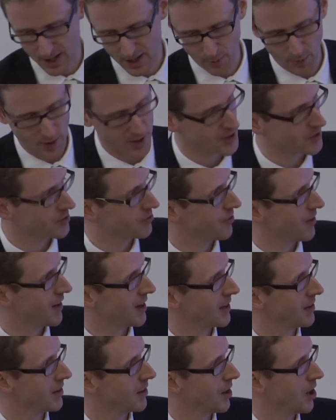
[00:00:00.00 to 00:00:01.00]
in which to
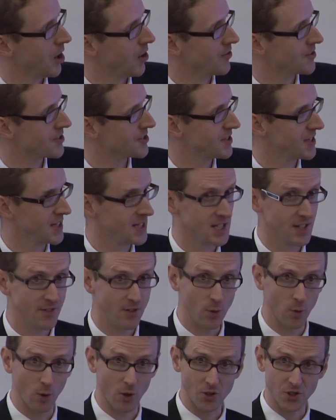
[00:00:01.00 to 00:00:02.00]
file overseas if
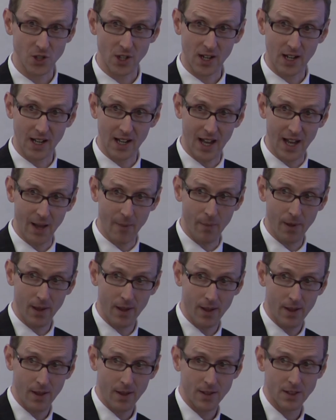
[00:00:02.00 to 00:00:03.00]
you want to claim
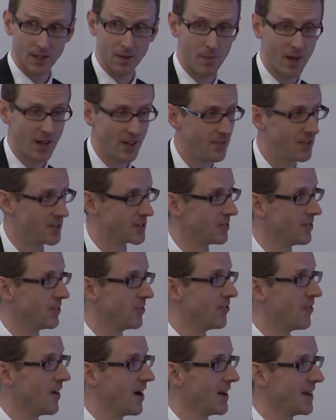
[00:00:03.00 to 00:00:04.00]
the benefit of the
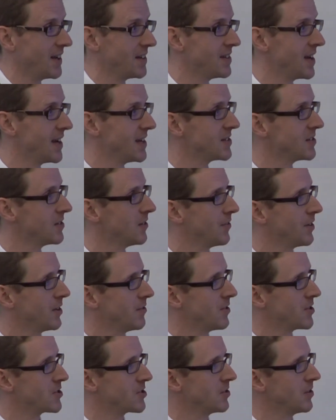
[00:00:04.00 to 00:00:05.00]
filing date of the
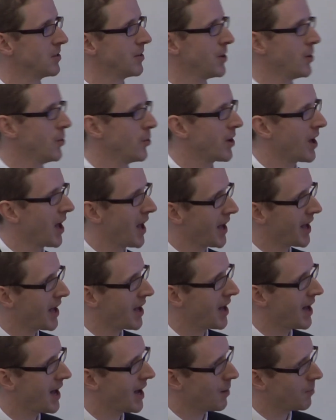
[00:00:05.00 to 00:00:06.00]
original UK
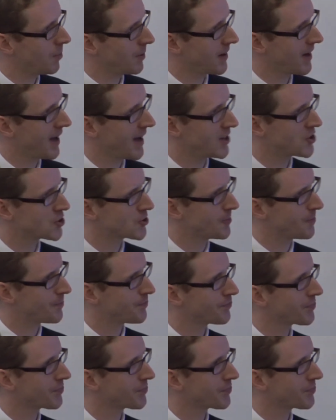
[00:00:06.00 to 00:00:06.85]
application.